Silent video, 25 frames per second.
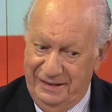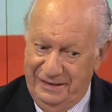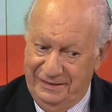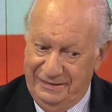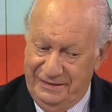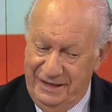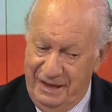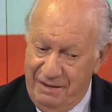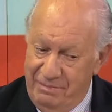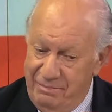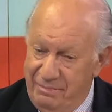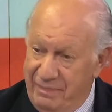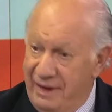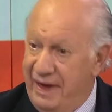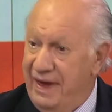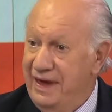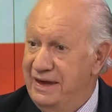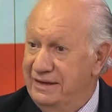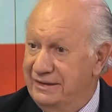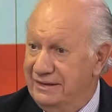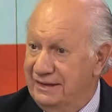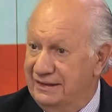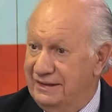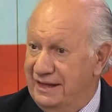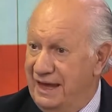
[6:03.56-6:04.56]
same vein
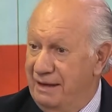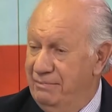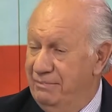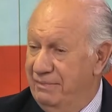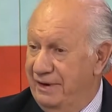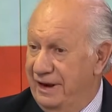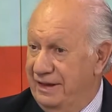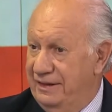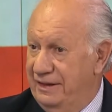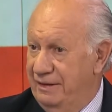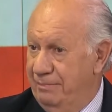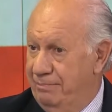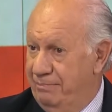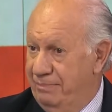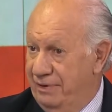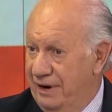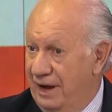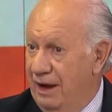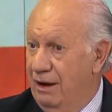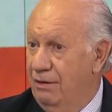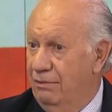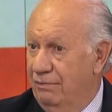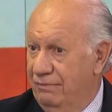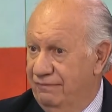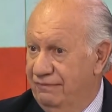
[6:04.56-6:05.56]
that I'm rather
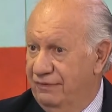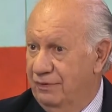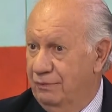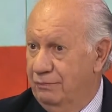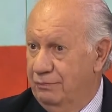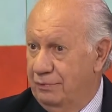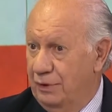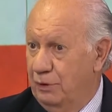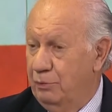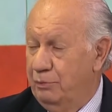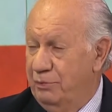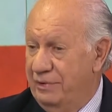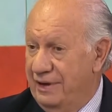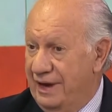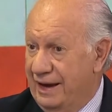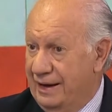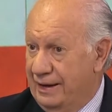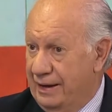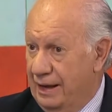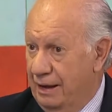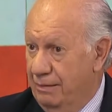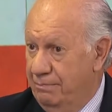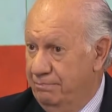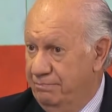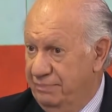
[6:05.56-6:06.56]
proud for what we
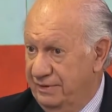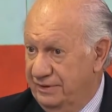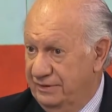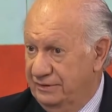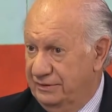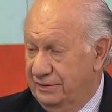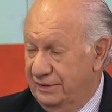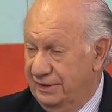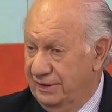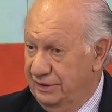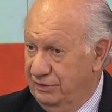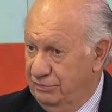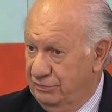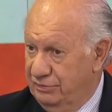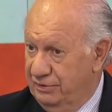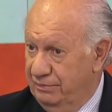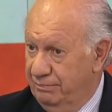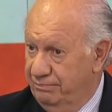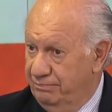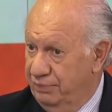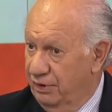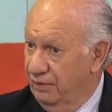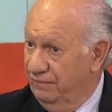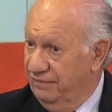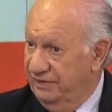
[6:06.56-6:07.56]
accomplished, reducing
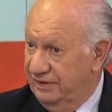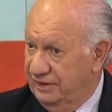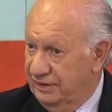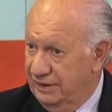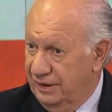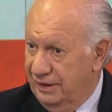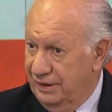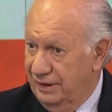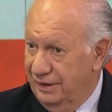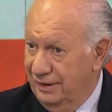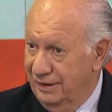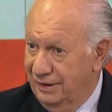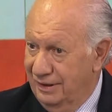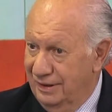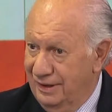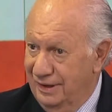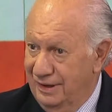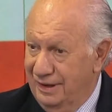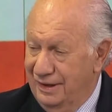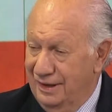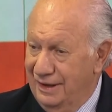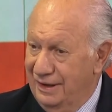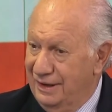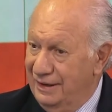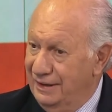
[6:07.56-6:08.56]
poverty,
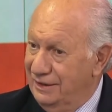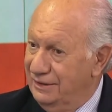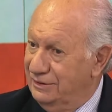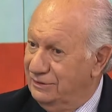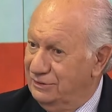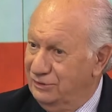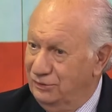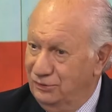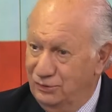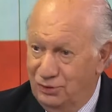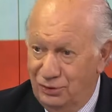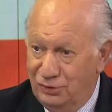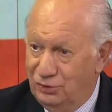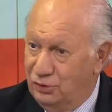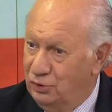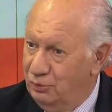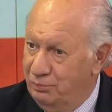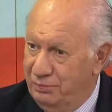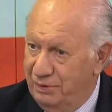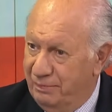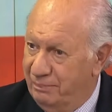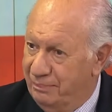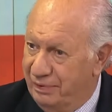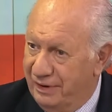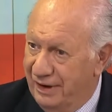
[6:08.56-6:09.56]
it's not to
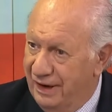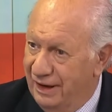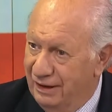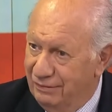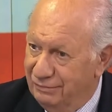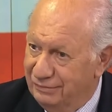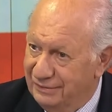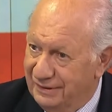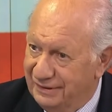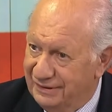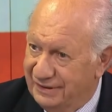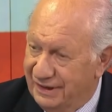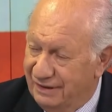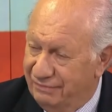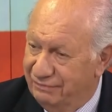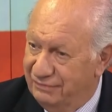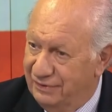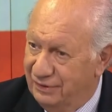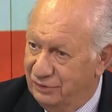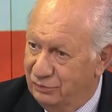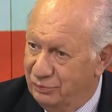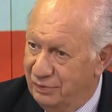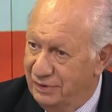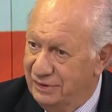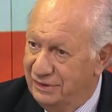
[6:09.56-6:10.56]
be proud that after
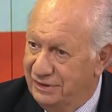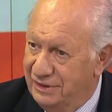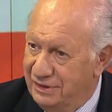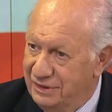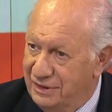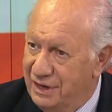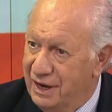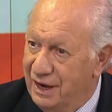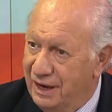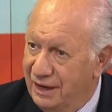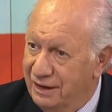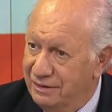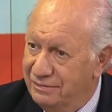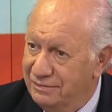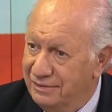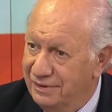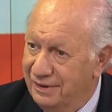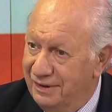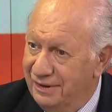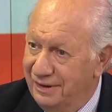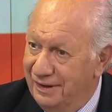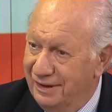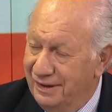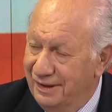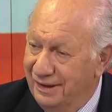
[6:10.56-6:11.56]
20 years,
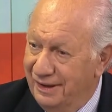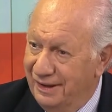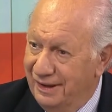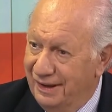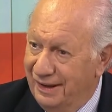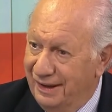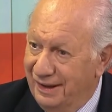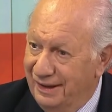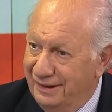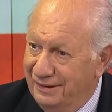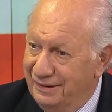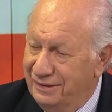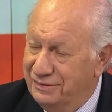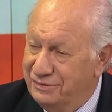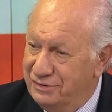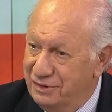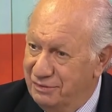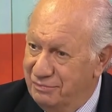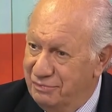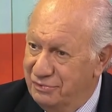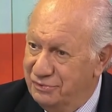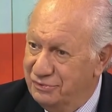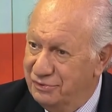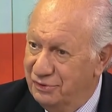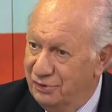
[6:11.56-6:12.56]

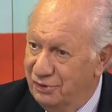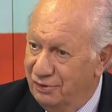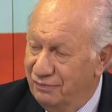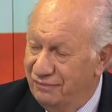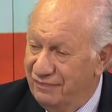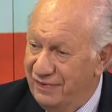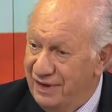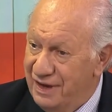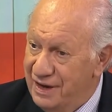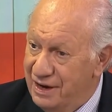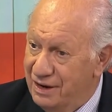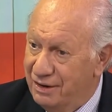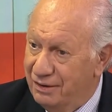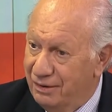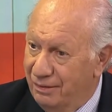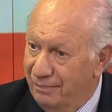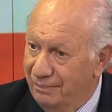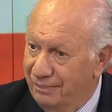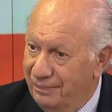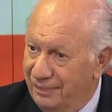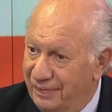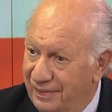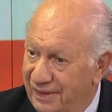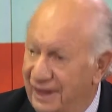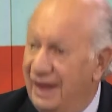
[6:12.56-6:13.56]
distribution of income,
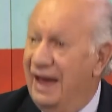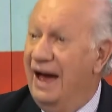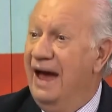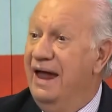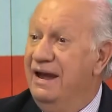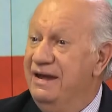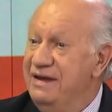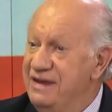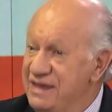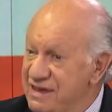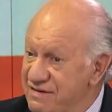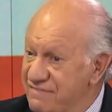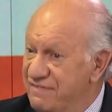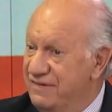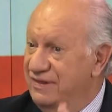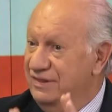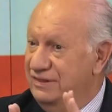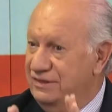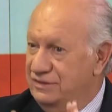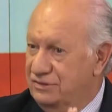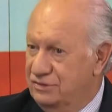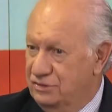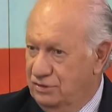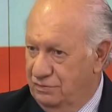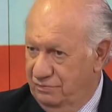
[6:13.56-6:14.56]
the uneven
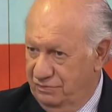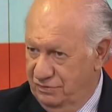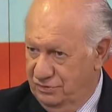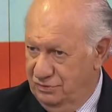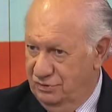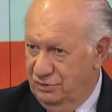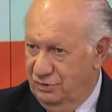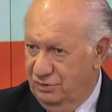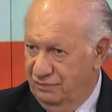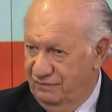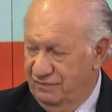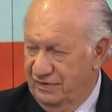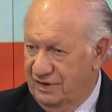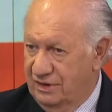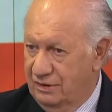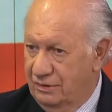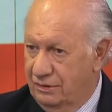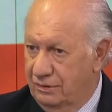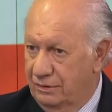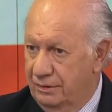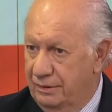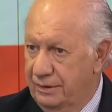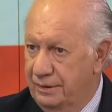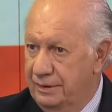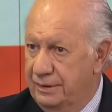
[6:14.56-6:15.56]
distribution of
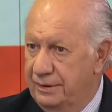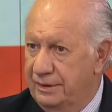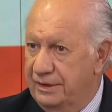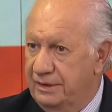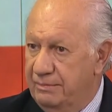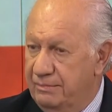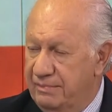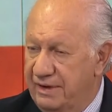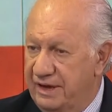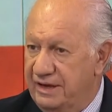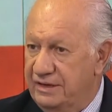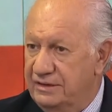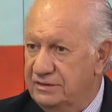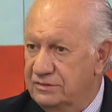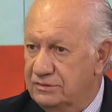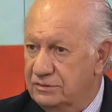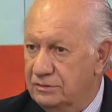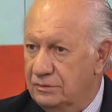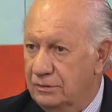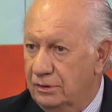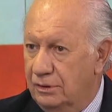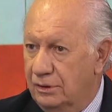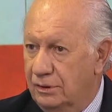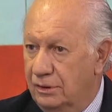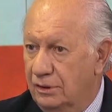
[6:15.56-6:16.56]
income, remains
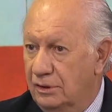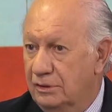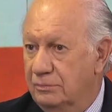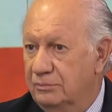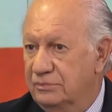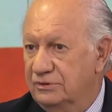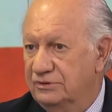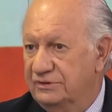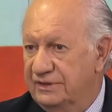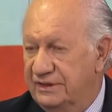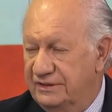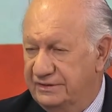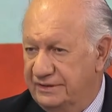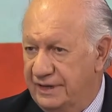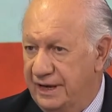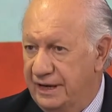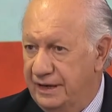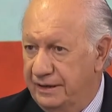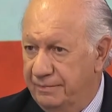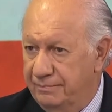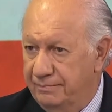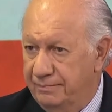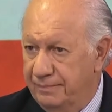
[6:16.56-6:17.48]
almost the same.